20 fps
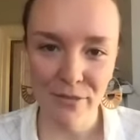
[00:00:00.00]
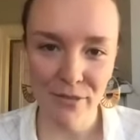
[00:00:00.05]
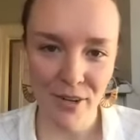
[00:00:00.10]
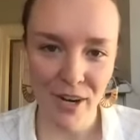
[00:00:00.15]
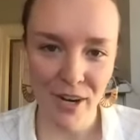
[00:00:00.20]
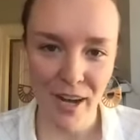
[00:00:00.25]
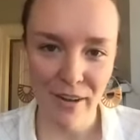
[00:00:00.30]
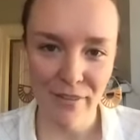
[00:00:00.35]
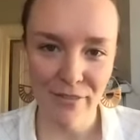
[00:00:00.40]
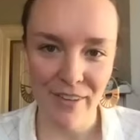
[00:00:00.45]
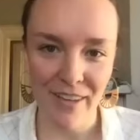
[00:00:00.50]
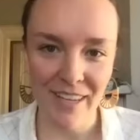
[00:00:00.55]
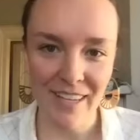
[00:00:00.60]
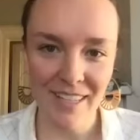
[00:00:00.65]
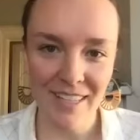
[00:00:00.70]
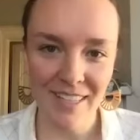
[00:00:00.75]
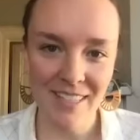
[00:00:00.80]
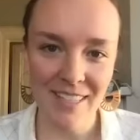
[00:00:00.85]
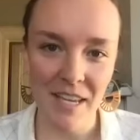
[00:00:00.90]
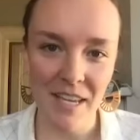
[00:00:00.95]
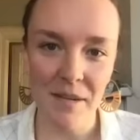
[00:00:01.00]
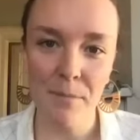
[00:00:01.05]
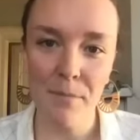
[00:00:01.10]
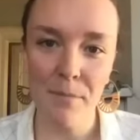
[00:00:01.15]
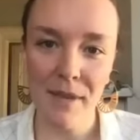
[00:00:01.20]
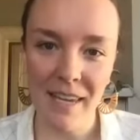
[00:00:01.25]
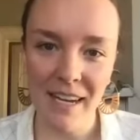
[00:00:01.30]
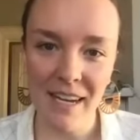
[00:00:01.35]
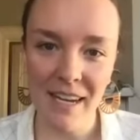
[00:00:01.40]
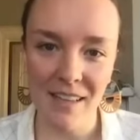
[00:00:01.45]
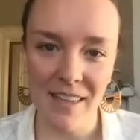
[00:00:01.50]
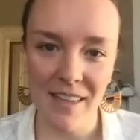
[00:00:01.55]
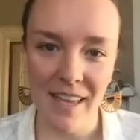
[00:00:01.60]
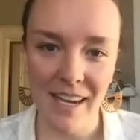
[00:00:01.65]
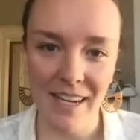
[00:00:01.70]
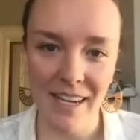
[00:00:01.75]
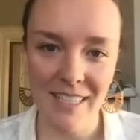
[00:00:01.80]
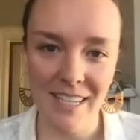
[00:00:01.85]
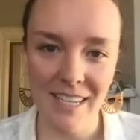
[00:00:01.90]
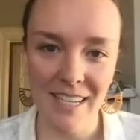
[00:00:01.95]
for office and being
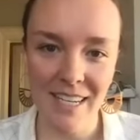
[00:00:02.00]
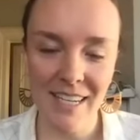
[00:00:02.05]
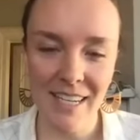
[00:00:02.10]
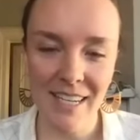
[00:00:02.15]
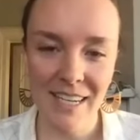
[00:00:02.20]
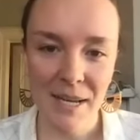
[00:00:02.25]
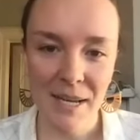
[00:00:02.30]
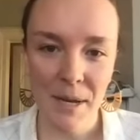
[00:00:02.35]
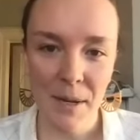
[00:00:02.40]
elected,